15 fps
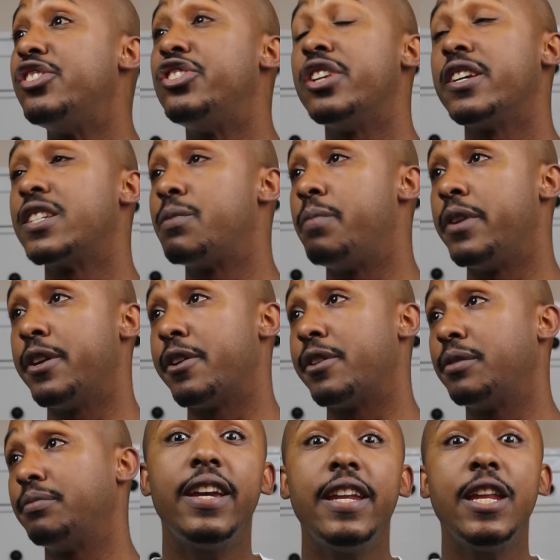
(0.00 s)
Shakespeare.
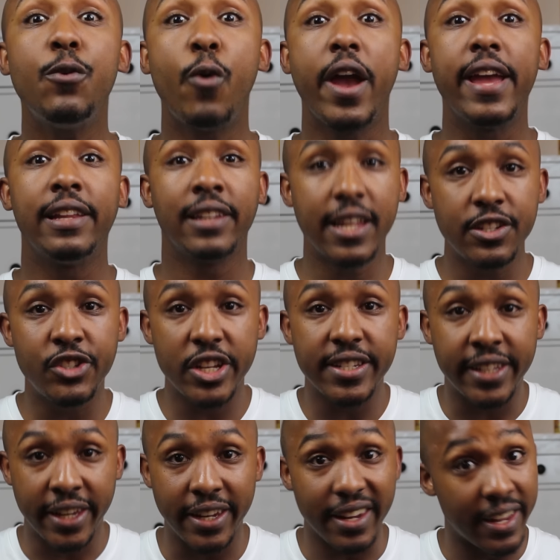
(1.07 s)
Anyway, let's
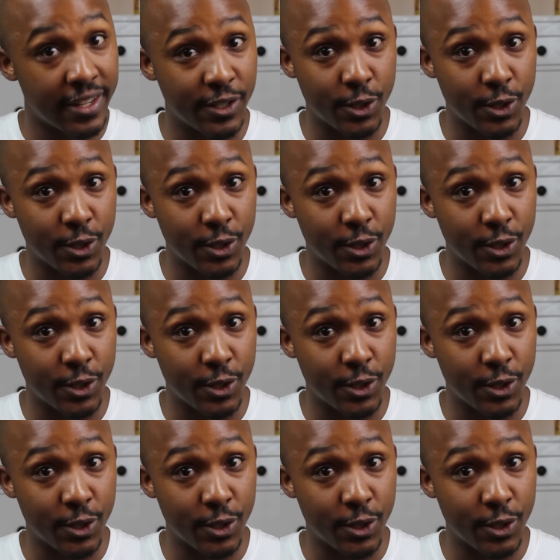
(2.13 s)
just get